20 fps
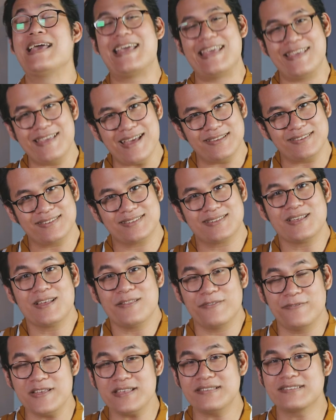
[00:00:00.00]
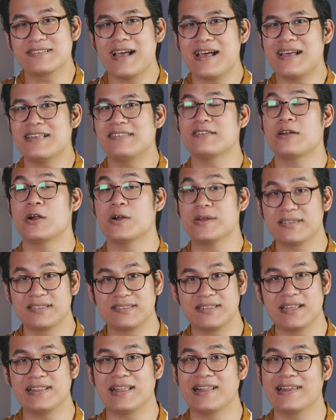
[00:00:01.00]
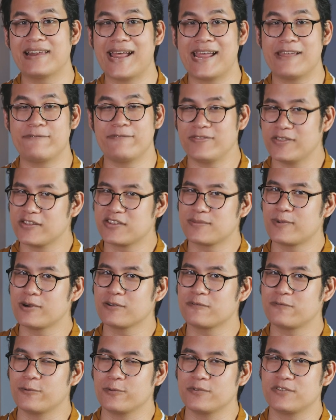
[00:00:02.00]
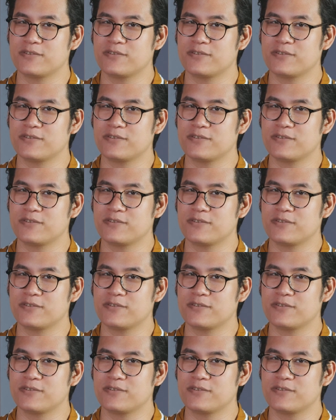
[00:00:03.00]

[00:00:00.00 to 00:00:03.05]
Yes, these guys are still alive in the smartphone